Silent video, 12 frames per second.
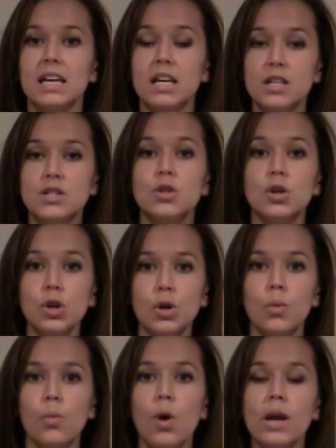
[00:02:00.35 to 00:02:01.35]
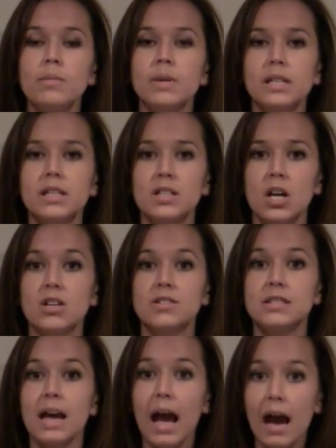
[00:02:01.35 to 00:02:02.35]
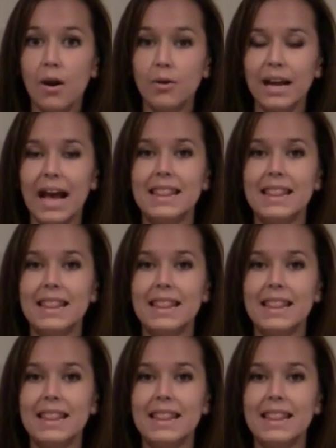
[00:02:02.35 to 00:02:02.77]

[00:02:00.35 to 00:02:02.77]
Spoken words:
his or her $1 million out,